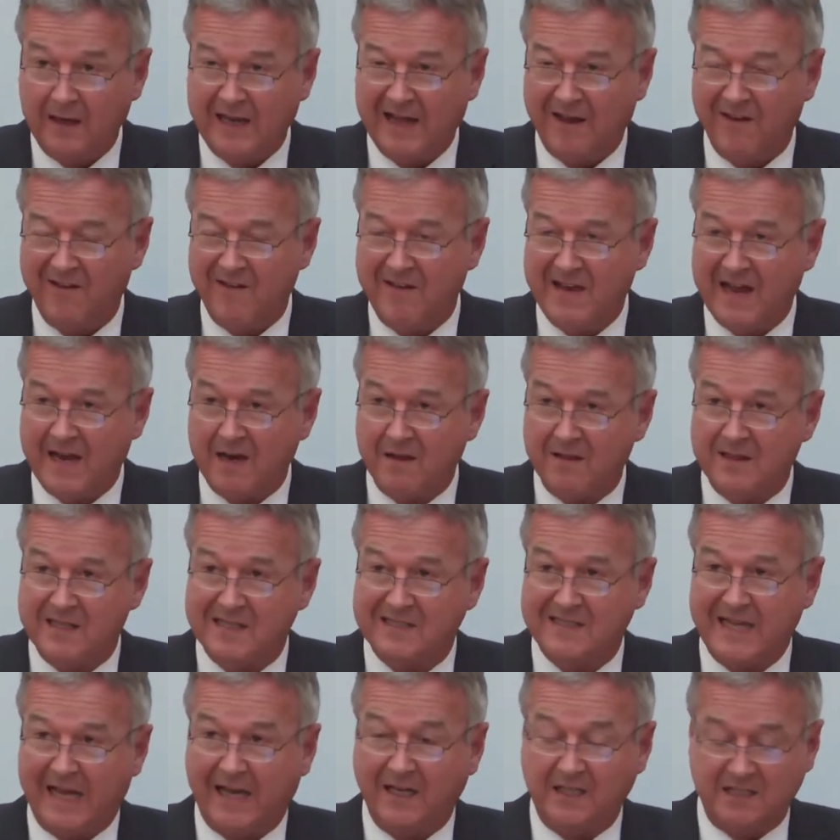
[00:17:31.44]
Now, none of
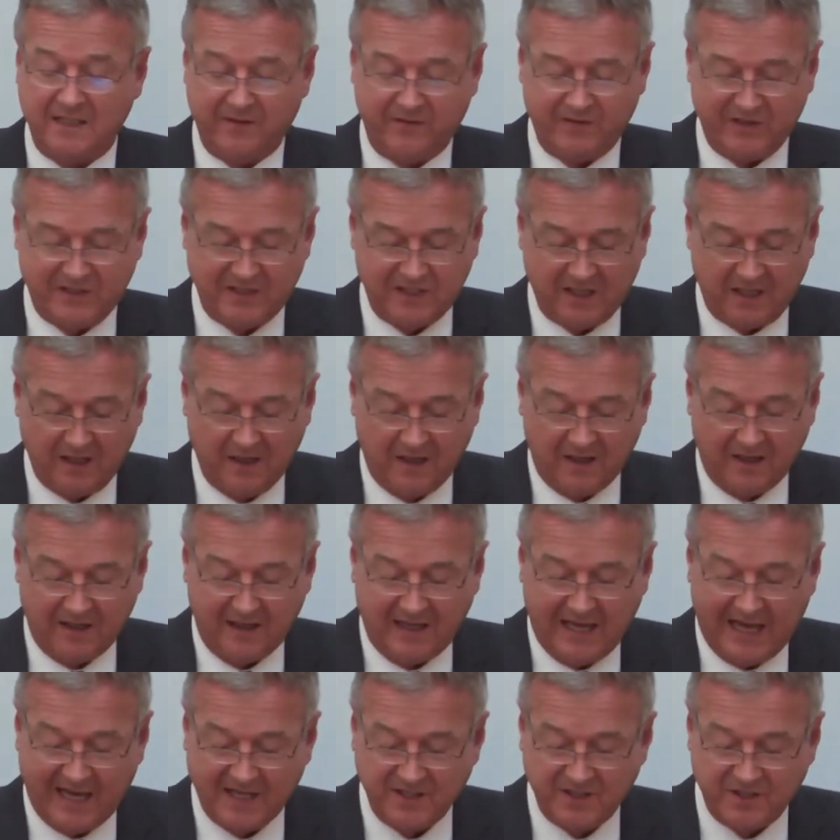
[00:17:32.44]
this activity
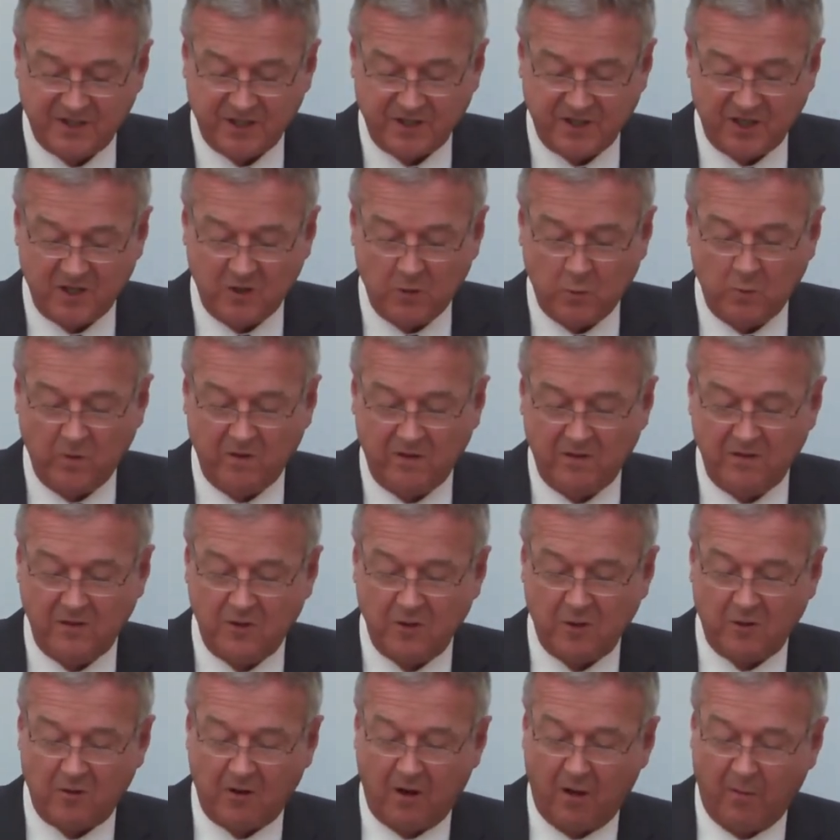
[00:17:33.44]
has to do with
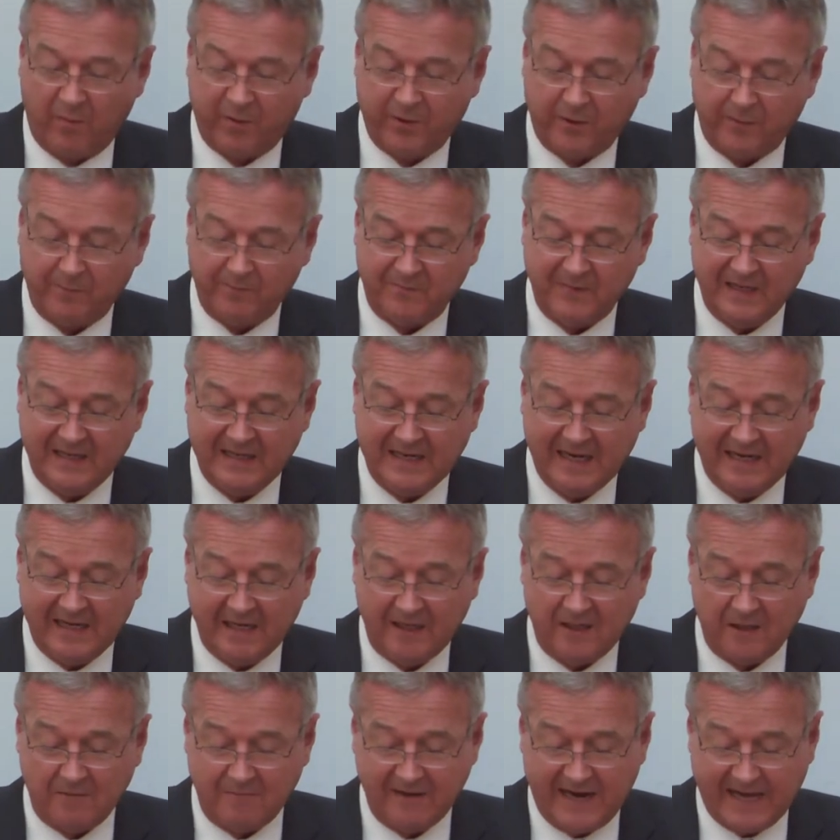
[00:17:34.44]
Europe in
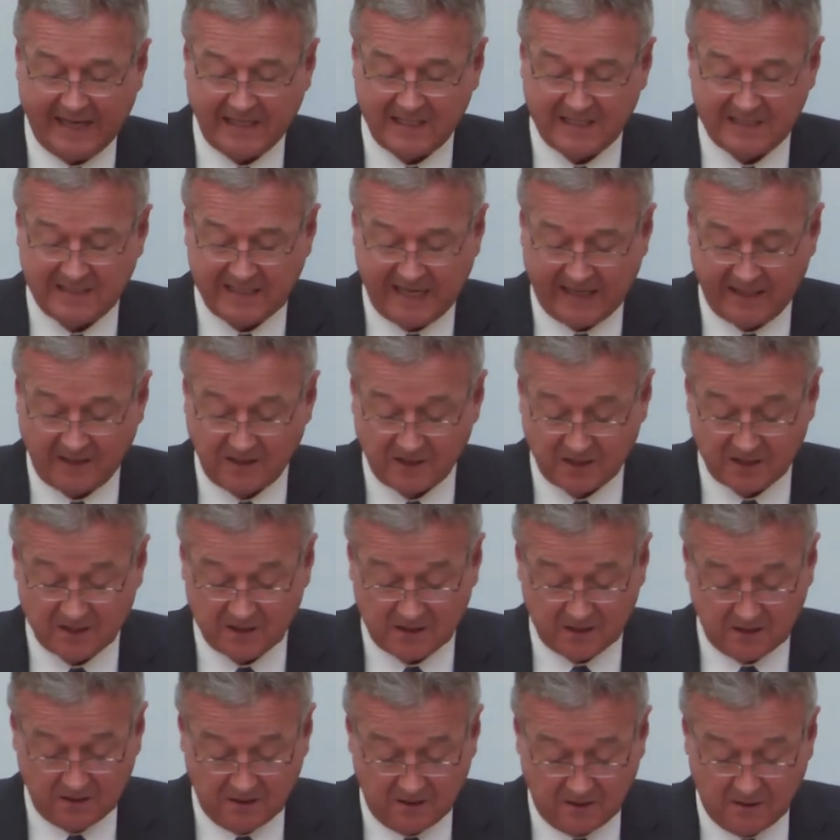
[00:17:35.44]
any direct
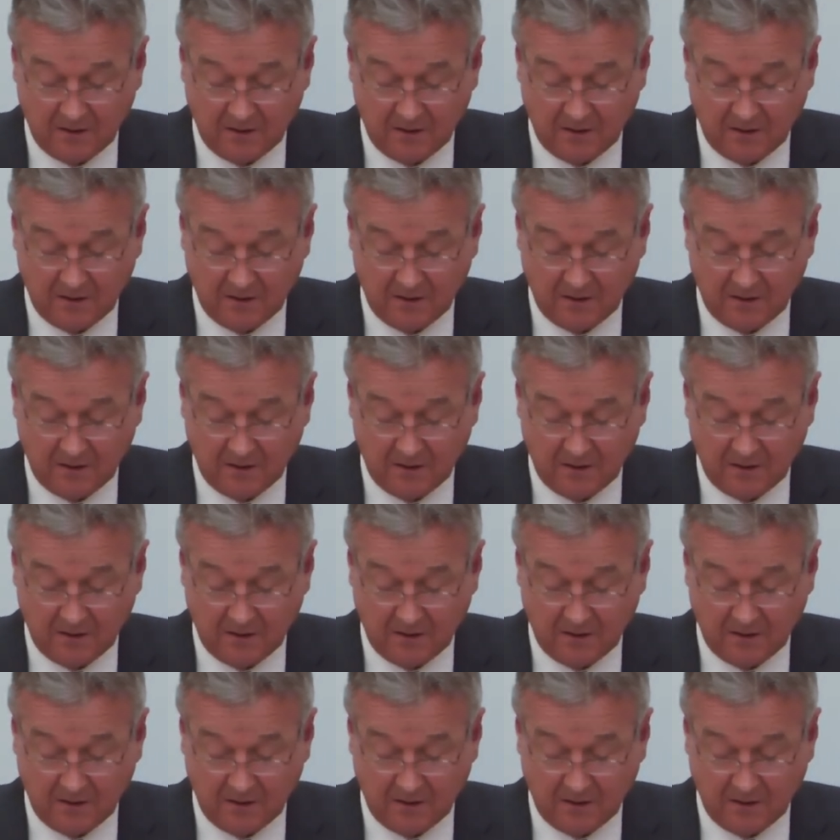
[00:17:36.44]
sense,